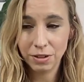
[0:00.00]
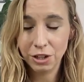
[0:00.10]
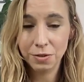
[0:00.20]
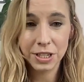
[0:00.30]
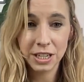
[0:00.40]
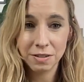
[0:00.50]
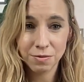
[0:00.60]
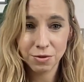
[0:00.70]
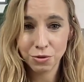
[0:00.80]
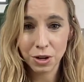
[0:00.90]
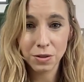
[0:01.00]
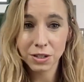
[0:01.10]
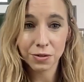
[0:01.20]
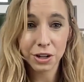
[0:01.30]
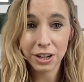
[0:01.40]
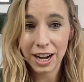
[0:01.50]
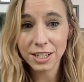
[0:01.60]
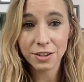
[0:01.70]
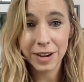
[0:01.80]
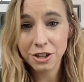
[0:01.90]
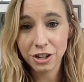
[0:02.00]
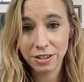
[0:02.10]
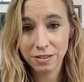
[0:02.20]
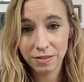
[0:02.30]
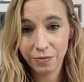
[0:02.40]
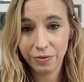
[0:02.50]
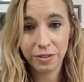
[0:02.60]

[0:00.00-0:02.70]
using drones for conservation,